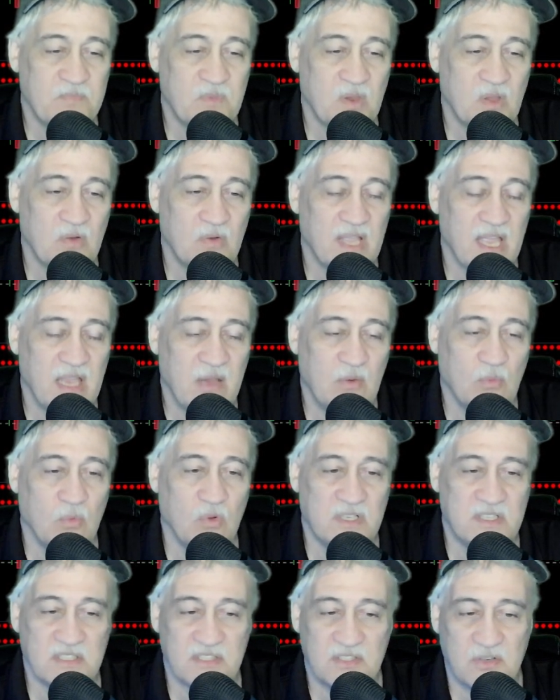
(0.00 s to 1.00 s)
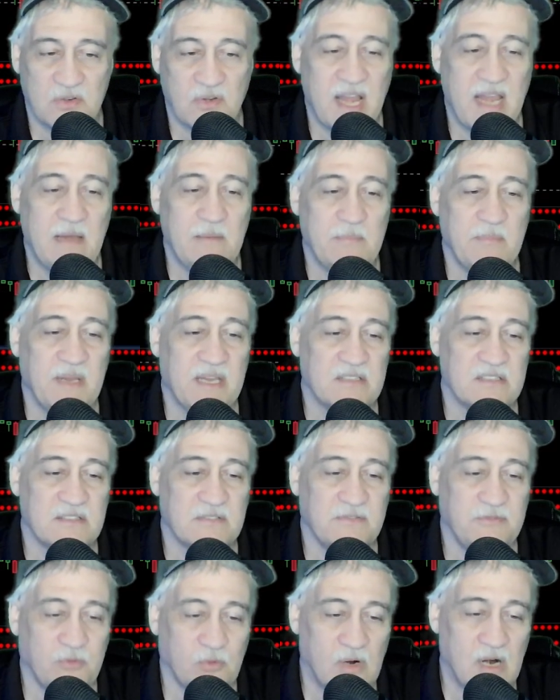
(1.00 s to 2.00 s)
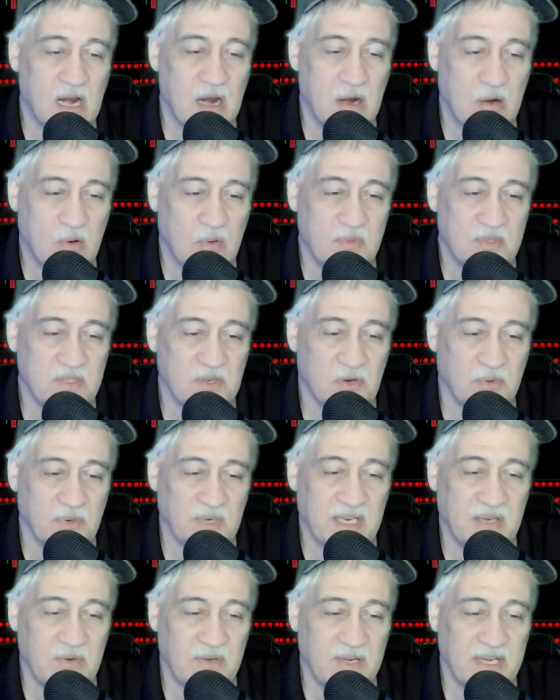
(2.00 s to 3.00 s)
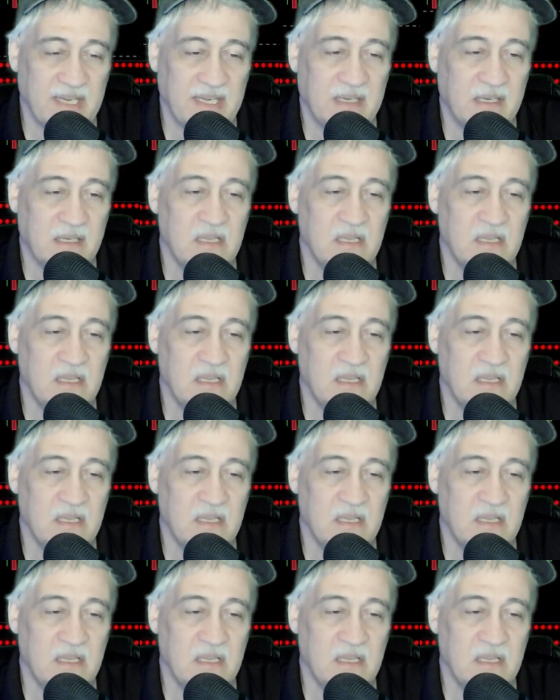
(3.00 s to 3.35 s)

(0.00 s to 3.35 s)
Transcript: Okay, which is great because the 4-hour was already green.